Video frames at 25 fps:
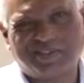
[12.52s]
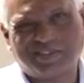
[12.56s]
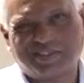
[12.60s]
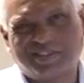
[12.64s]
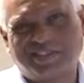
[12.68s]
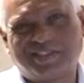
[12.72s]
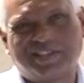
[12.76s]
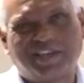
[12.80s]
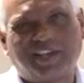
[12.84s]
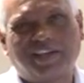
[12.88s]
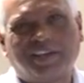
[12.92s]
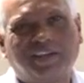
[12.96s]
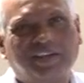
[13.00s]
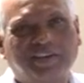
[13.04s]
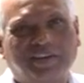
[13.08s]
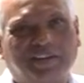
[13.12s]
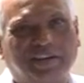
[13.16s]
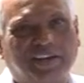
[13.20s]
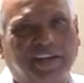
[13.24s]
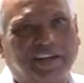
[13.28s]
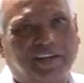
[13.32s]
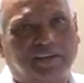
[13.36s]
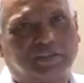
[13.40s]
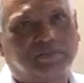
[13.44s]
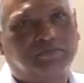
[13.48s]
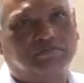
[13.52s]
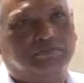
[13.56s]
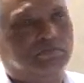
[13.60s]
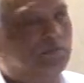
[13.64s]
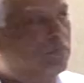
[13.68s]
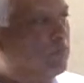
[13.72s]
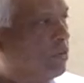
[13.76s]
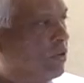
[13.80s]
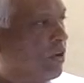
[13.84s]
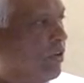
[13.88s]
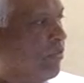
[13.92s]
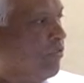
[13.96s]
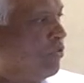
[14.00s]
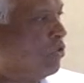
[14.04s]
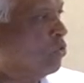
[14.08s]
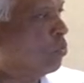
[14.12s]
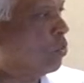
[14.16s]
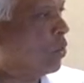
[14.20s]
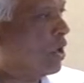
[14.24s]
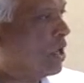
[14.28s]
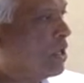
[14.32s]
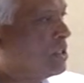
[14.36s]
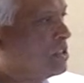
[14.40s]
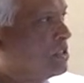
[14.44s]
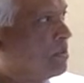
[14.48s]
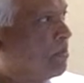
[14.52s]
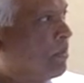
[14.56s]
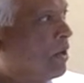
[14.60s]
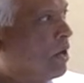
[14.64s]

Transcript: say like a few words